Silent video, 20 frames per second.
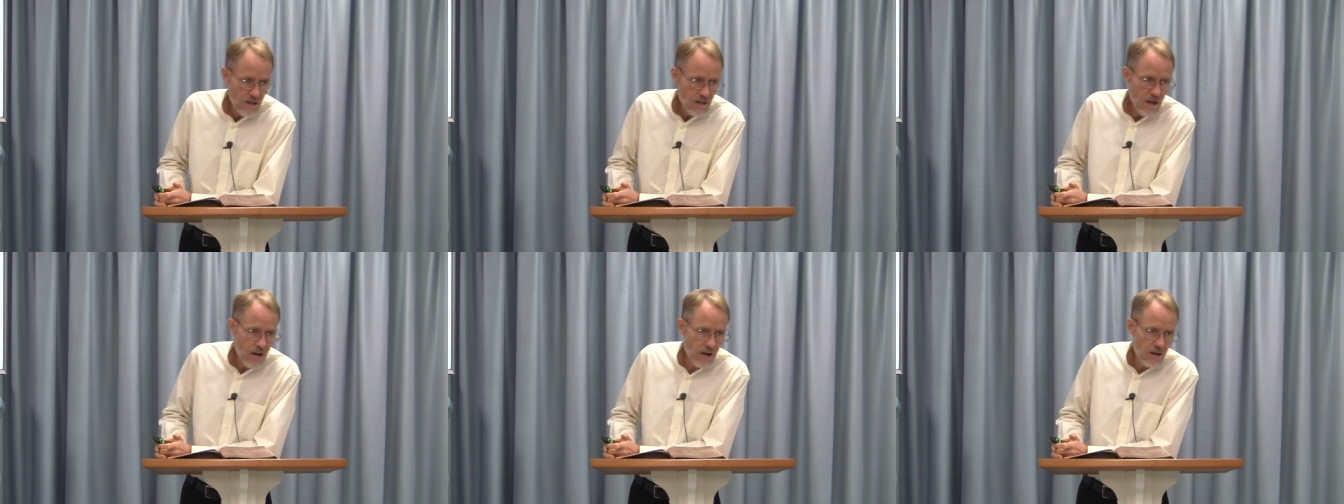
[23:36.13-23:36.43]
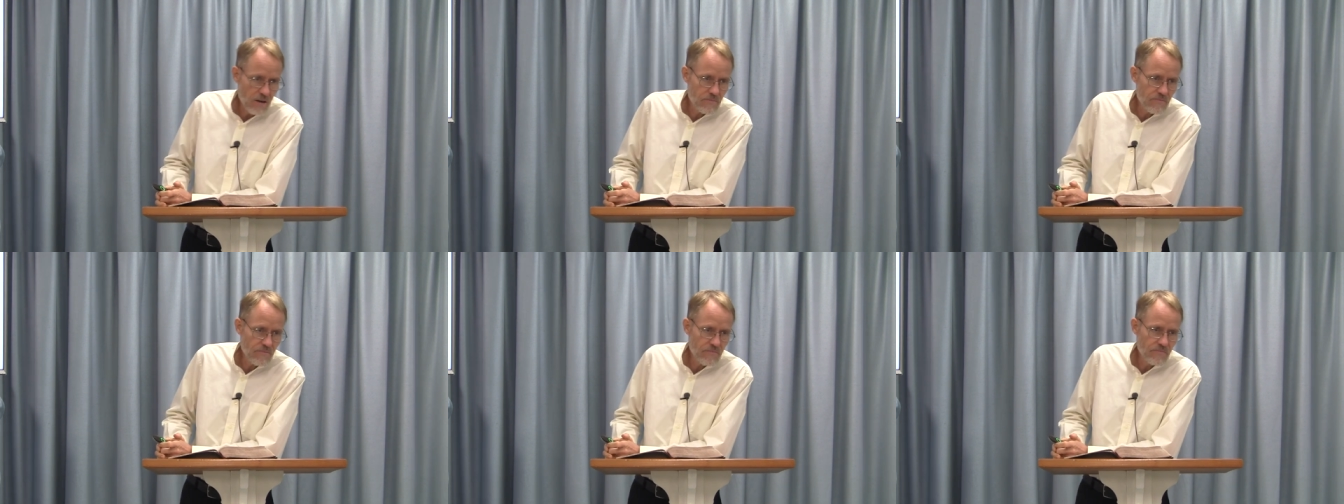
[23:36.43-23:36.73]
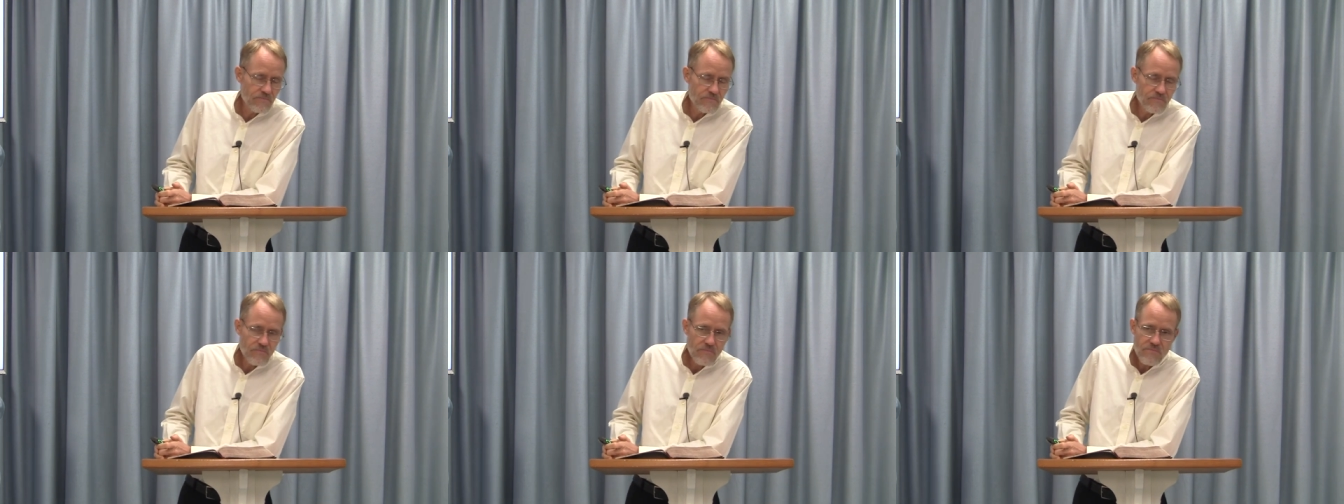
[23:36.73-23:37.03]
Um,
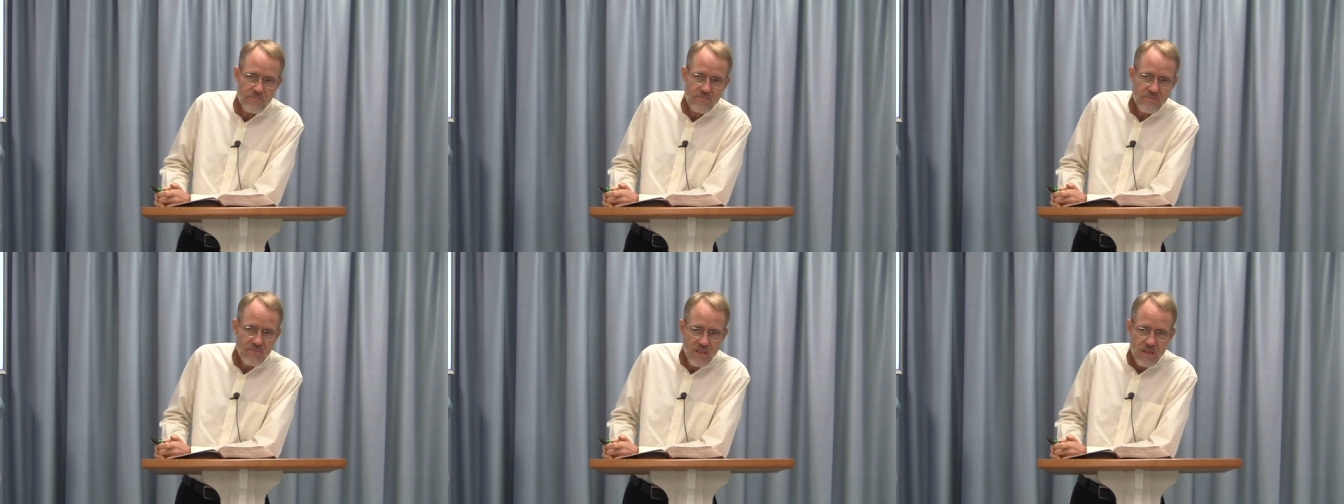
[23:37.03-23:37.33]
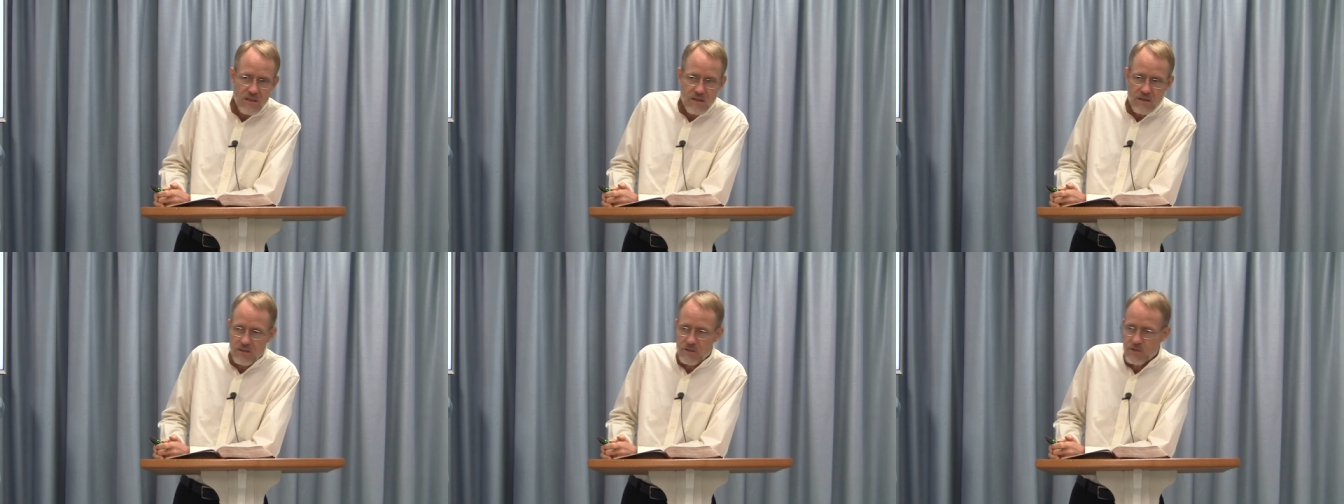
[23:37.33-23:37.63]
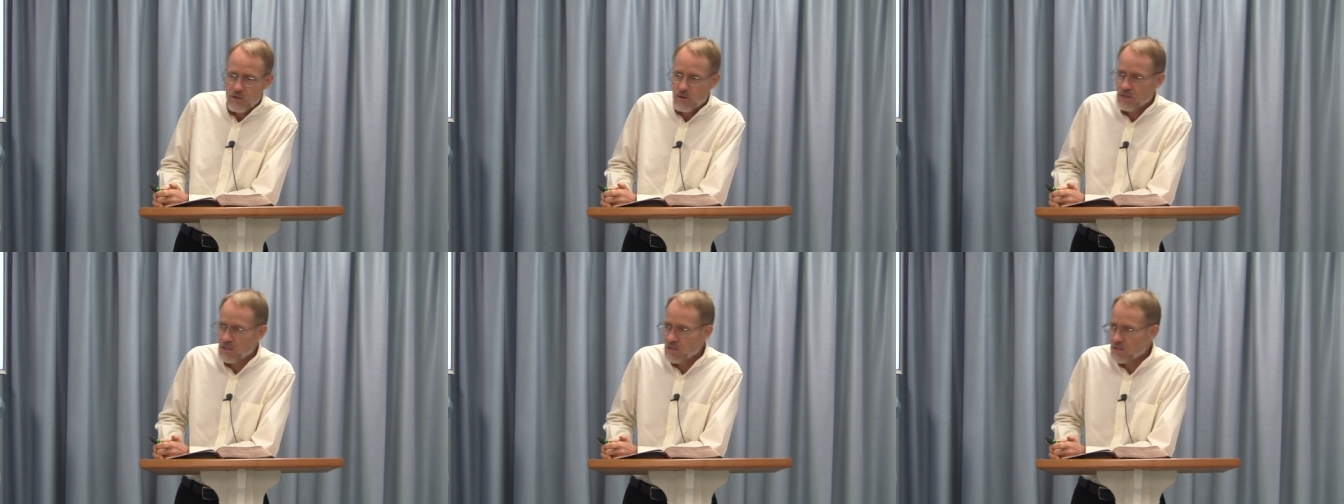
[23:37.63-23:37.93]

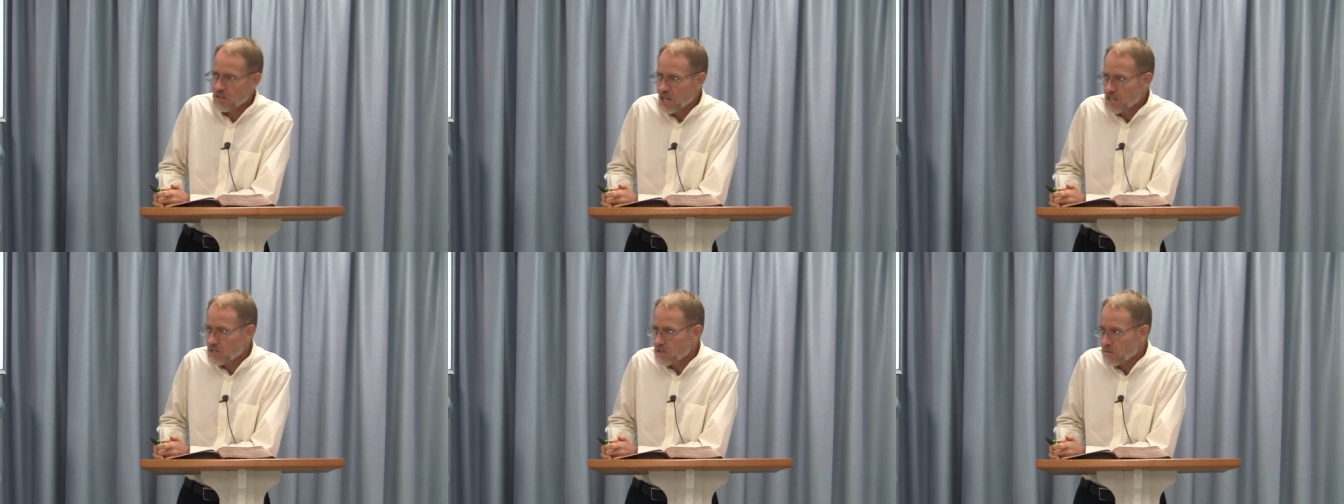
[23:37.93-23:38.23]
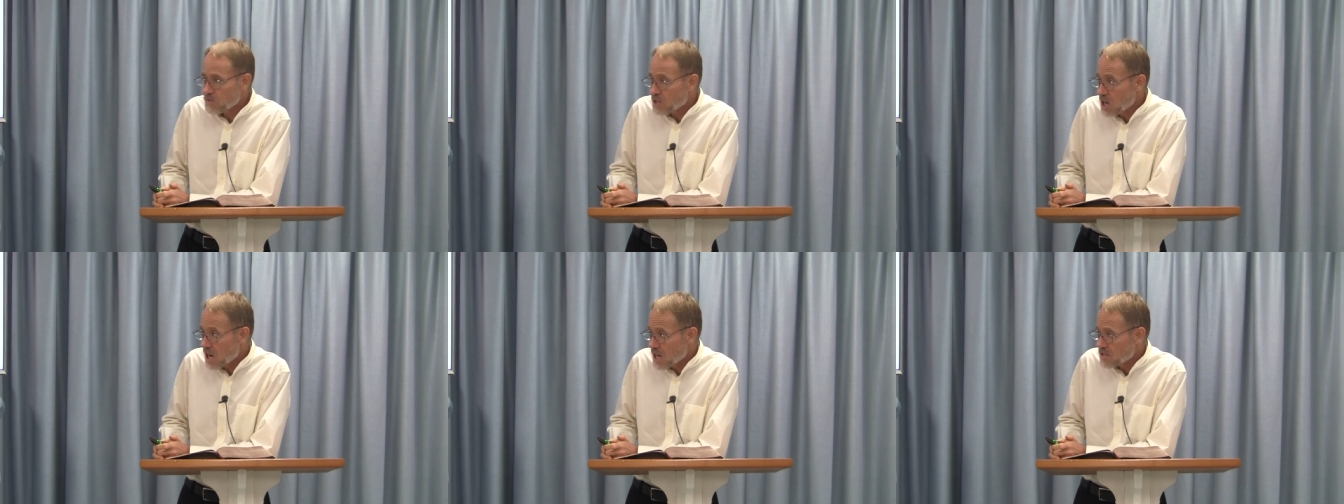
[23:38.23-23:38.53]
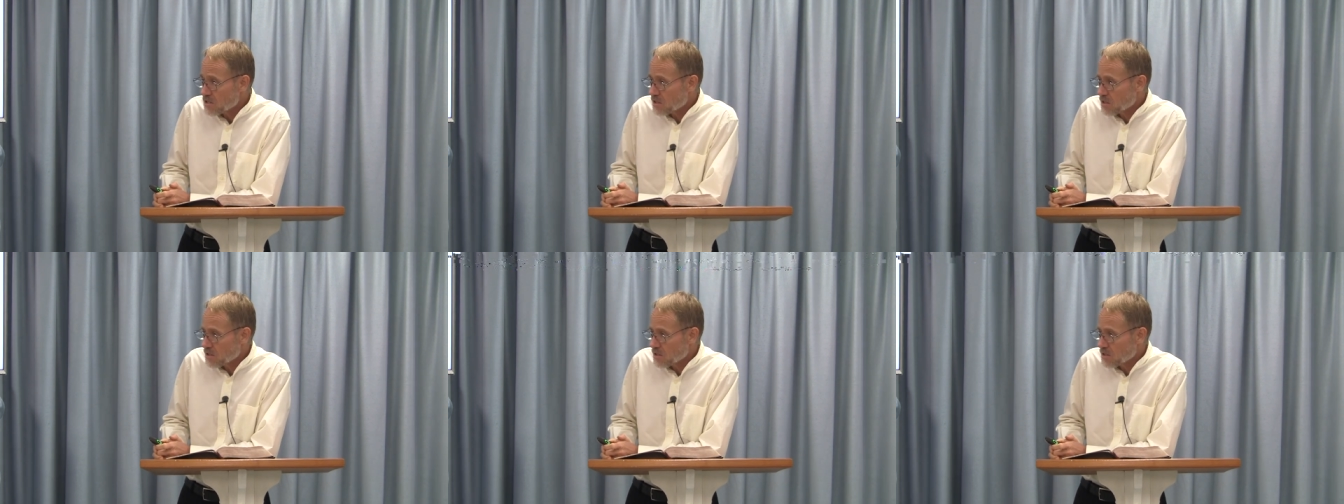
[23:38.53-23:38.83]
during the days of
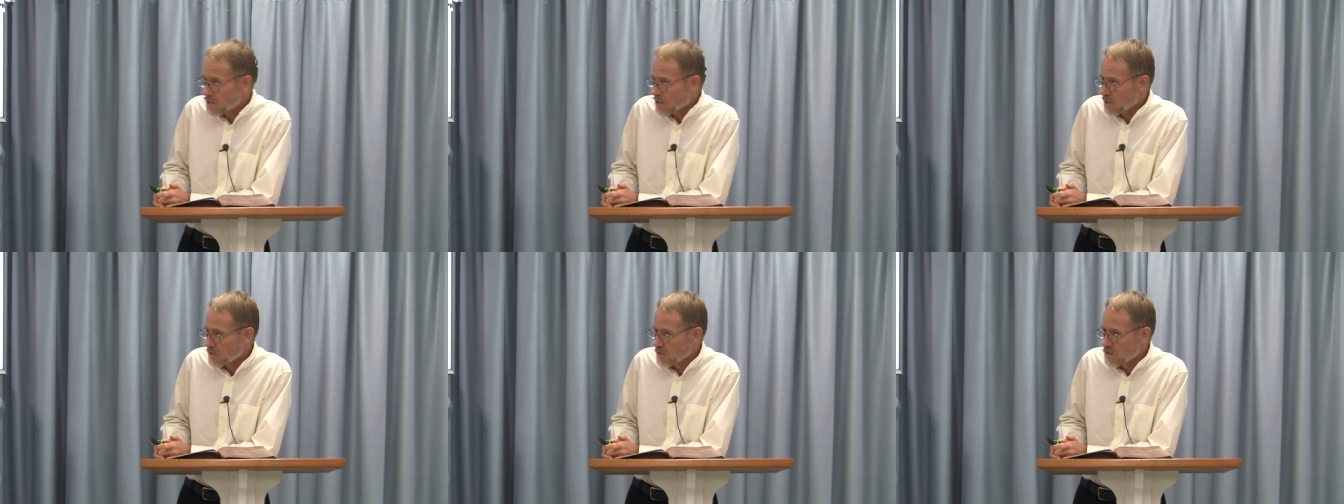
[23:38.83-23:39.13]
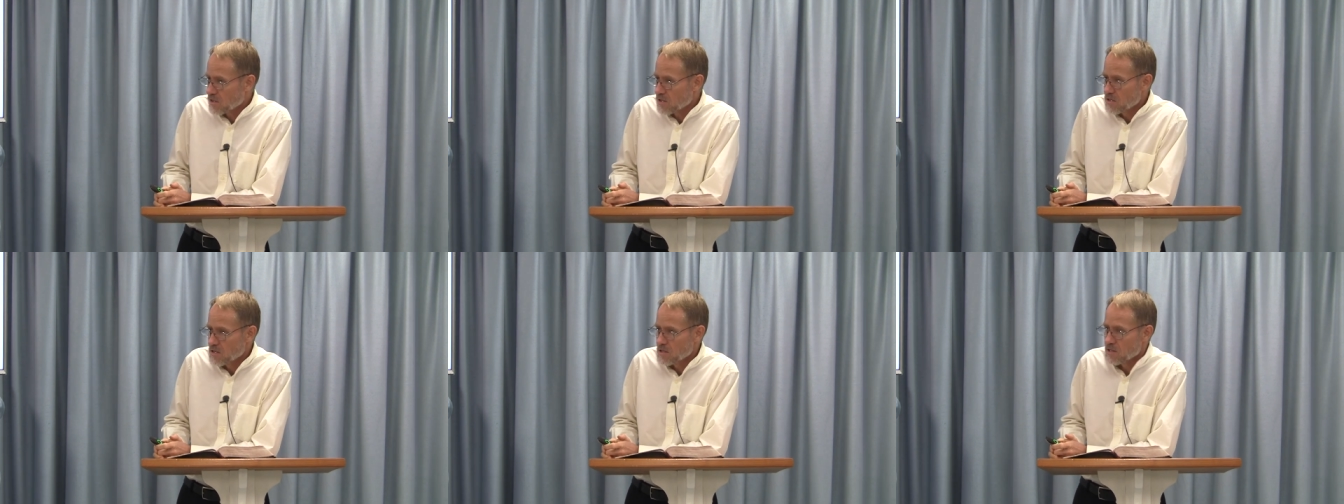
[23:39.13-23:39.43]
Constantine,